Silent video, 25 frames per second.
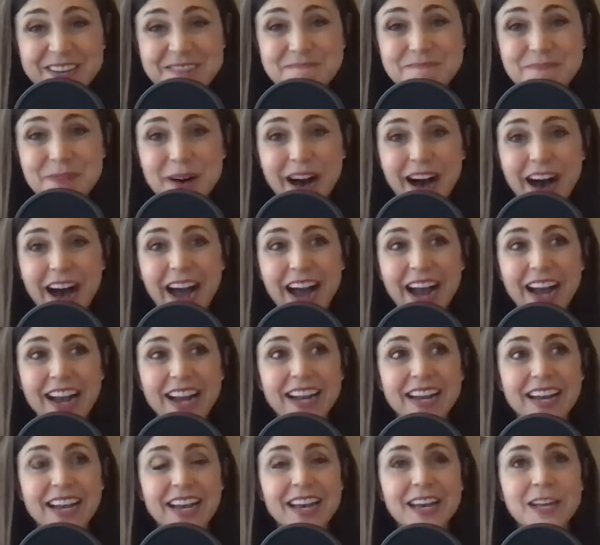but
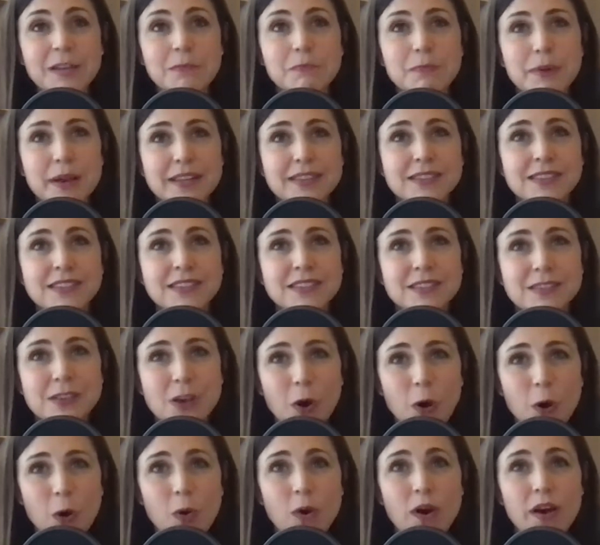I had been
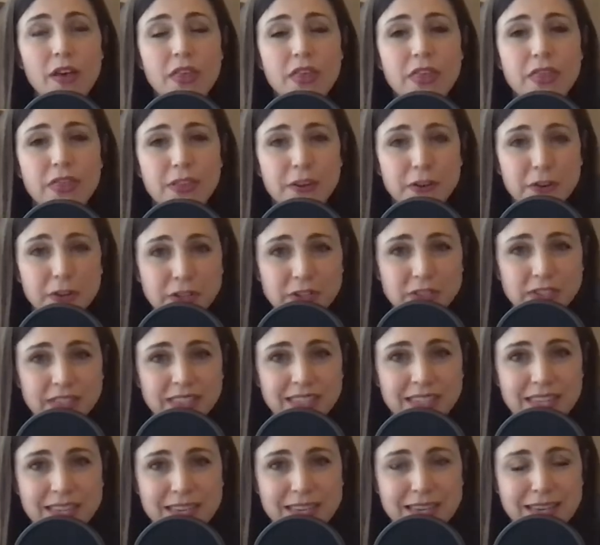so
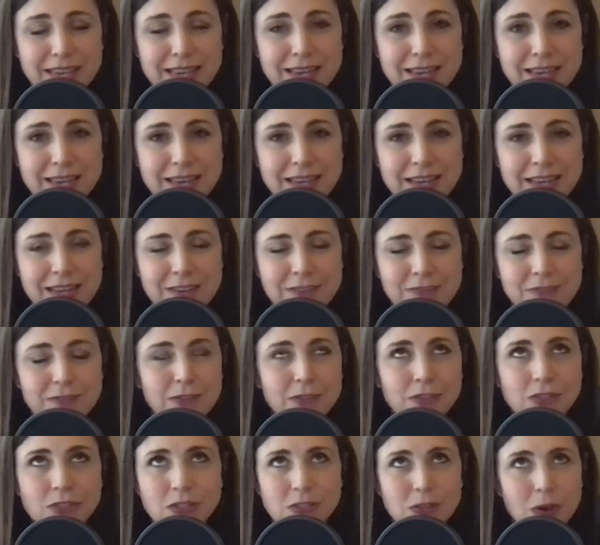thirsty
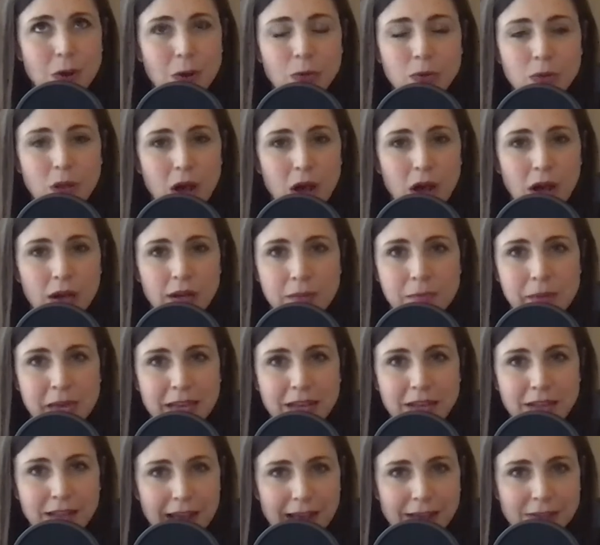for so long in my
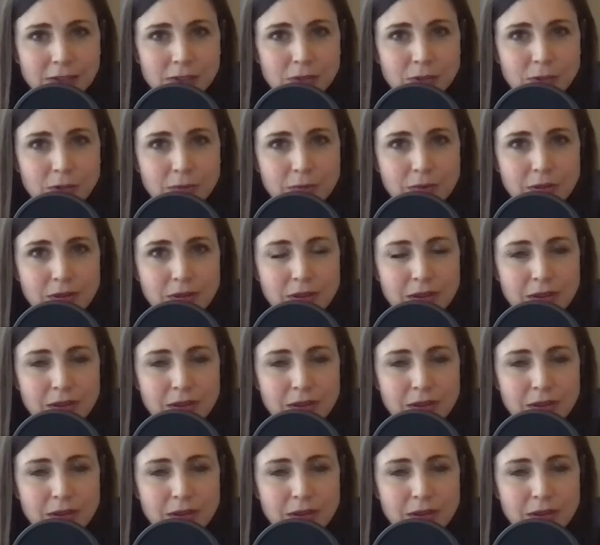classroom